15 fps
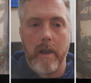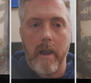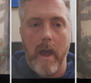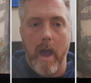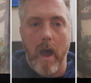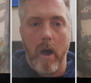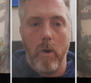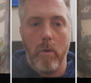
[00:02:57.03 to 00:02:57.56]

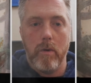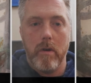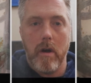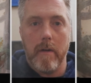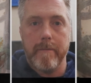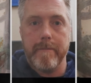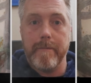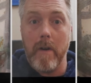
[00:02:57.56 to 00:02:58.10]
Now,
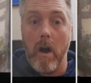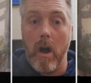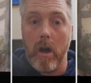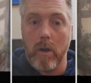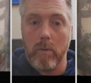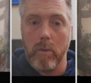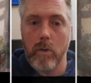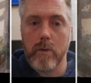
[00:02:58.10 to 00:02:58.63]
a
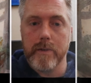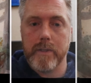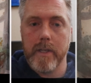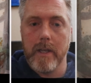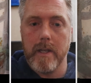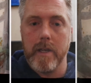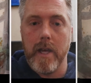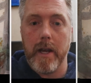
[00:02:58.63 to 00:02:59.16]
fog rolls
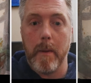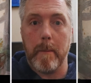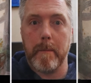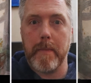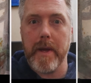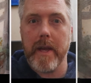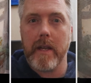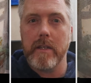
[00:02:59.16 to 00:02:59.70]
in and a
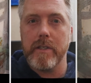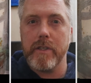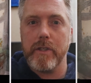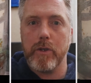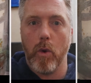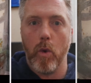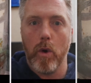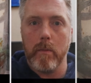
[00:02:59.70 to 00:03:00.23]
big
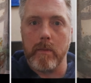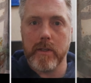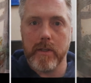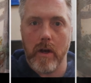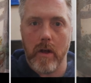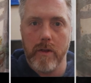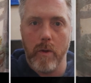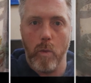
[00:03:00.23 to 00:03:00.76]
storm
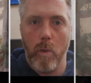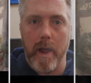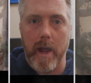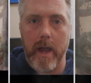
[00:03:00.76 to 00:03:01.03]
is on the